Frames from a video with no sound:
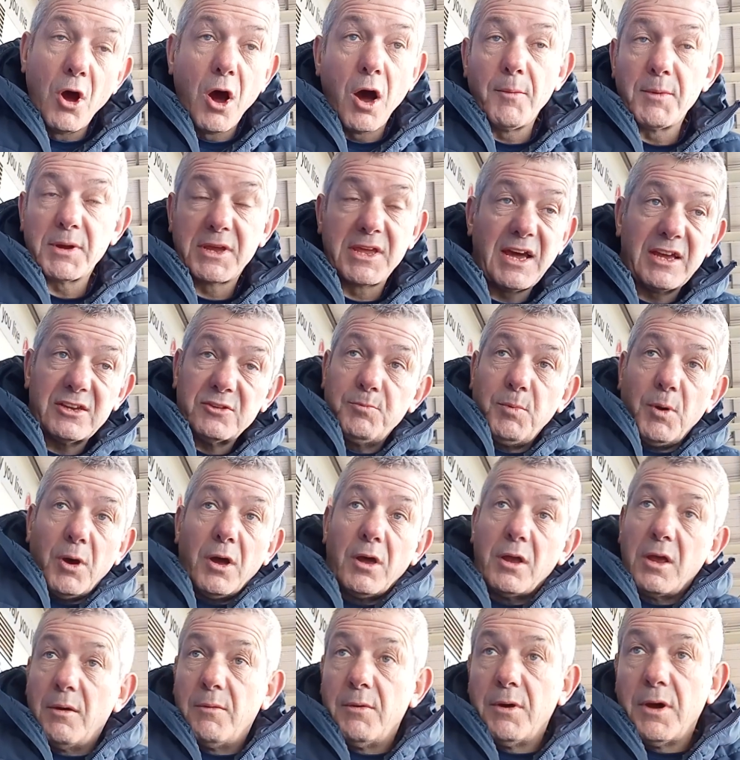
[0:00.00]
No, I'm a Cass
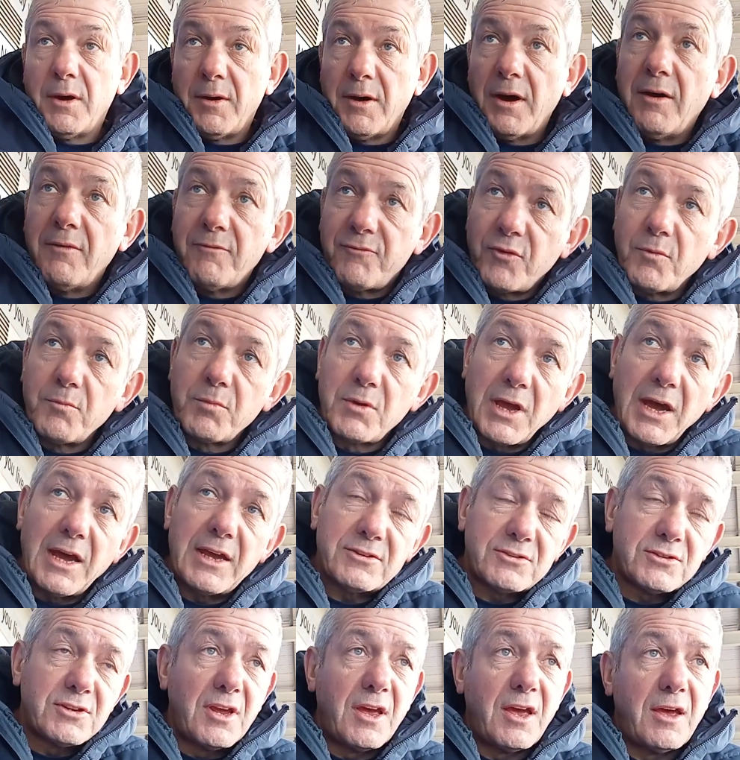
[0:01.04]
boy. I'm from
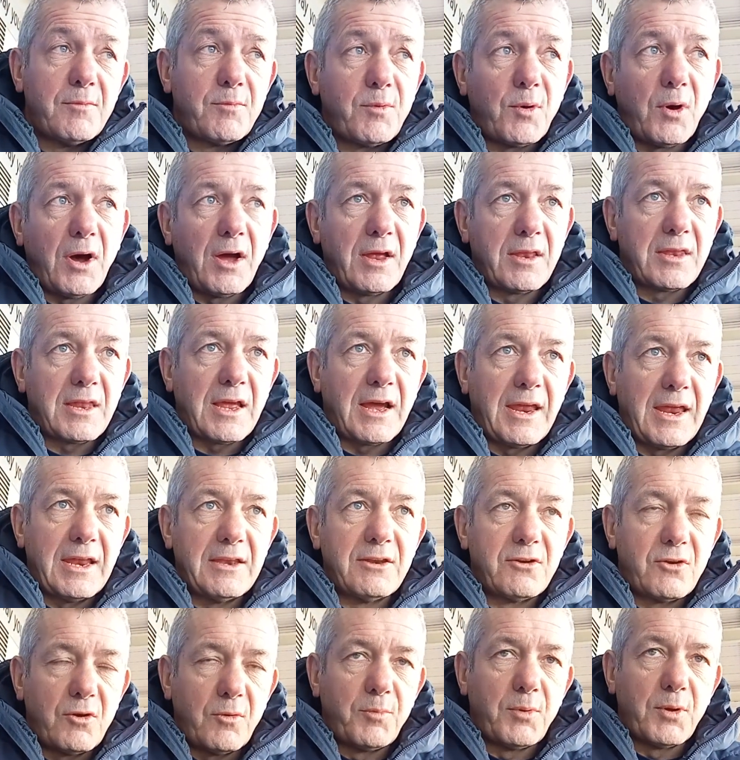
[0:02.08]
Cass, but I
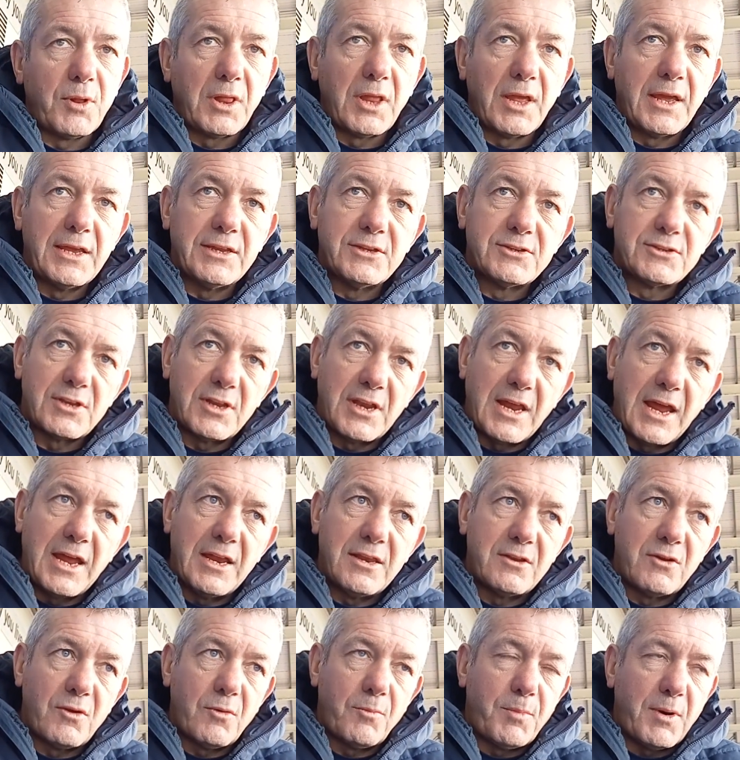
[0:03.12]
ended up at Leeds, and I
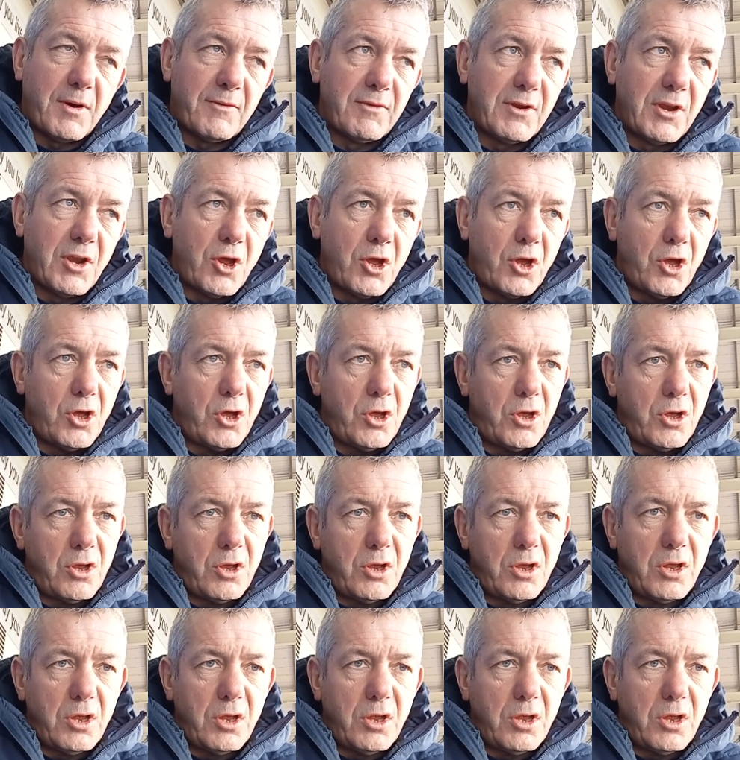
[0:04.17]
ended up having a